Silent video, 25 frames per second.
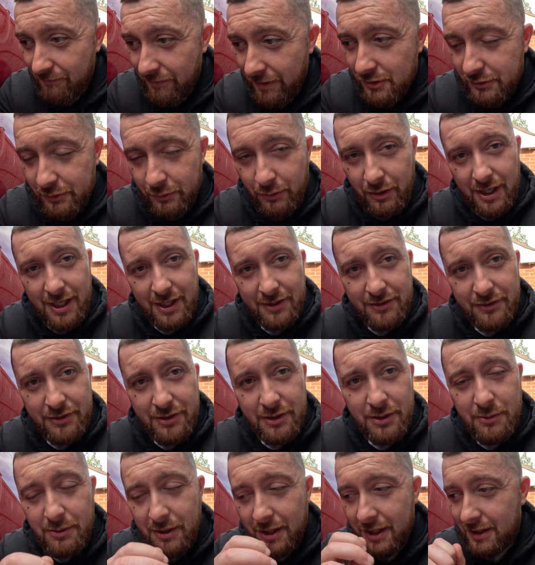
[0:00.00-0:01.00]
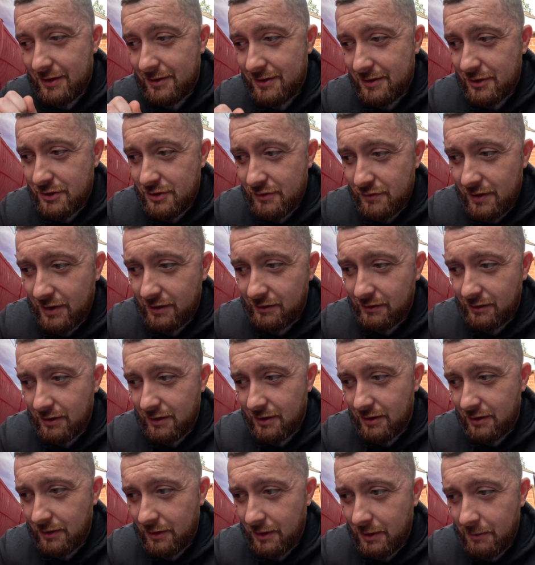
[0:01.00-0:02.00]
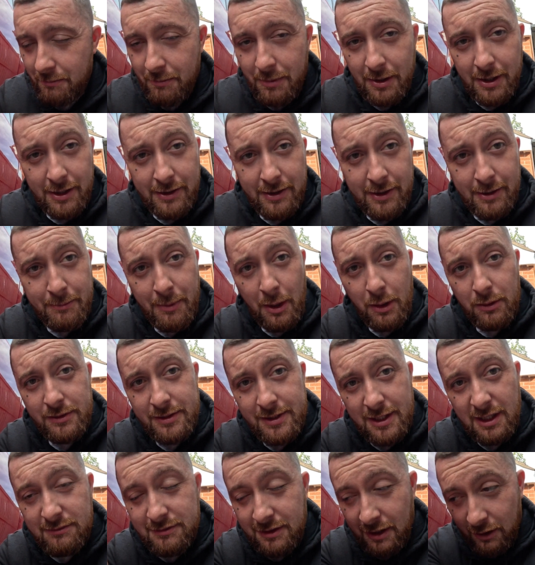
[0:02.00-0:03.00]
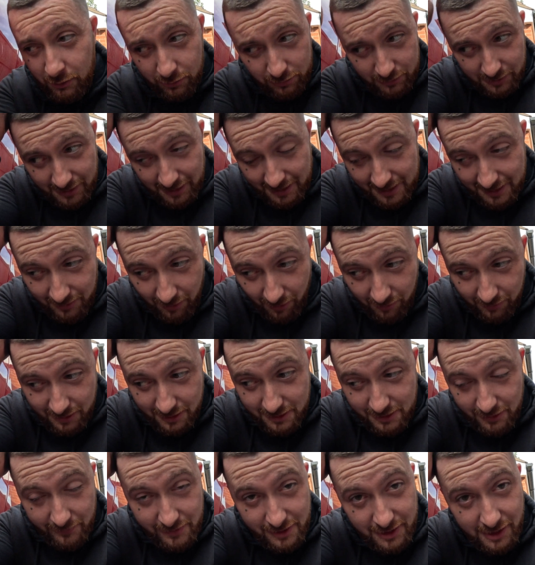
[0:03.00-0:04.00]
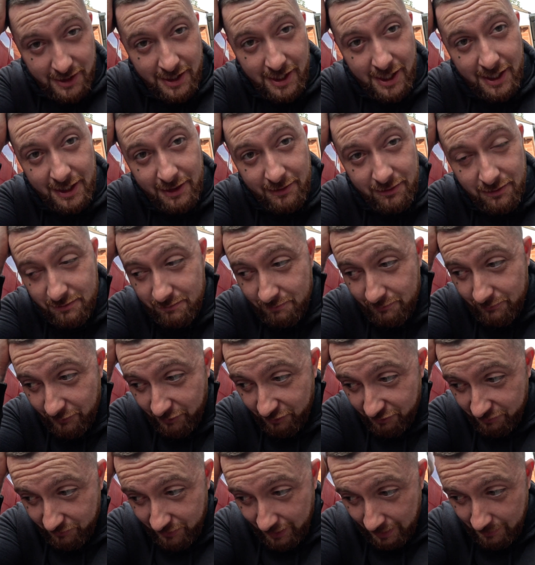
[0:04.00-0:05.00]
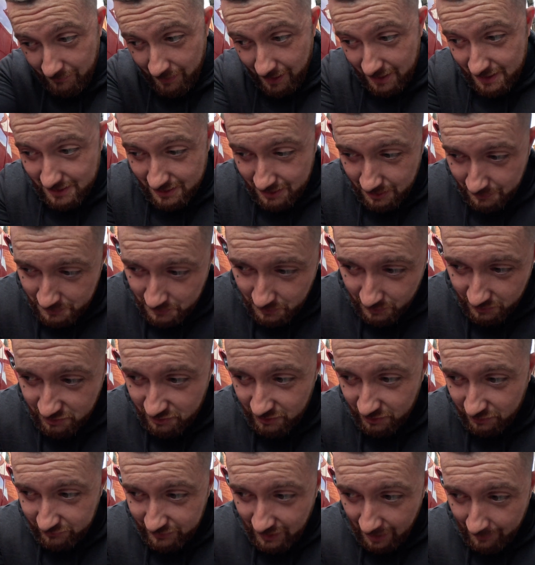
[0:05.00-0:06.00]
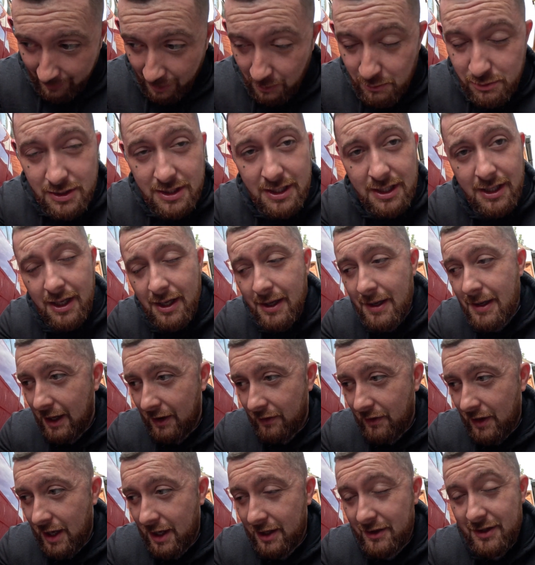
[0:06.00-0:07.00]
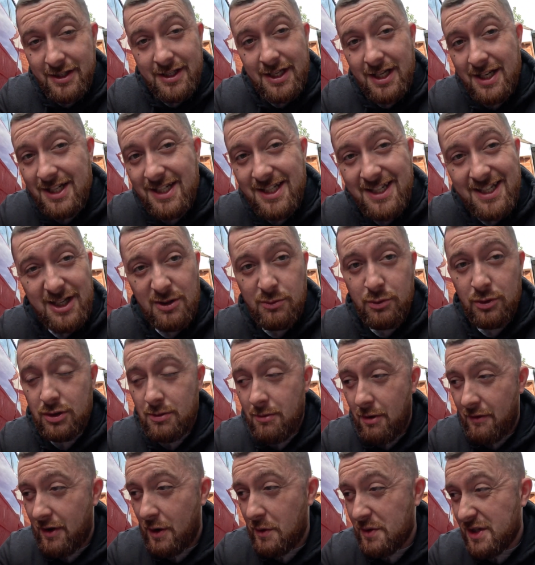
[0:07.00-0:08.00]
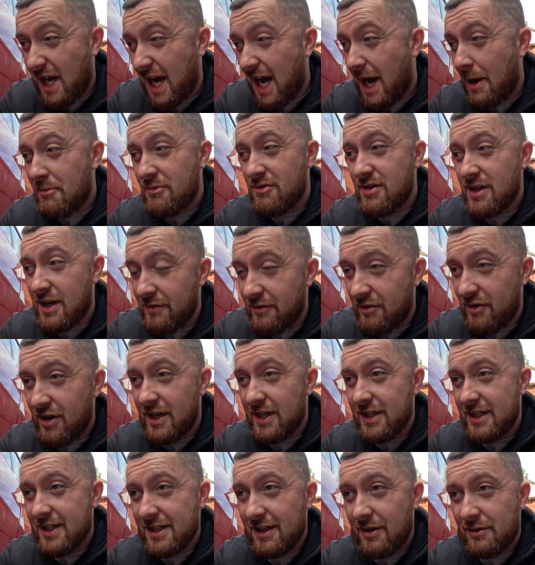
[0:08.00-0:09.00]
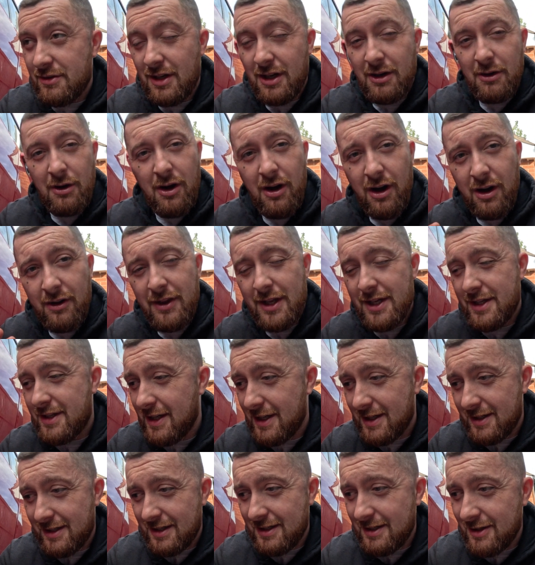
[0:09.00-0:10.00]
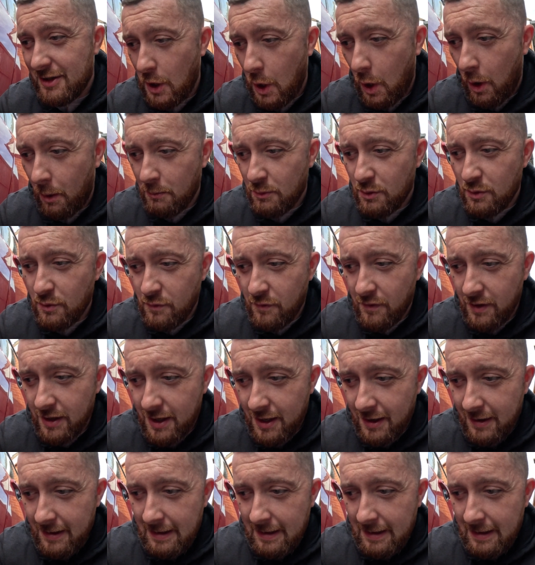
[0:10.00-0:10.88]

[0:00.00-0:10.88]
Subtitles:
So what I had to do, I had to drill the bolts out that hold the disc on, because obviously they messed up, so I drilled them out. And then the disc still won't come off. I was hammering it for ages. I was like, oh, this disc is not moving.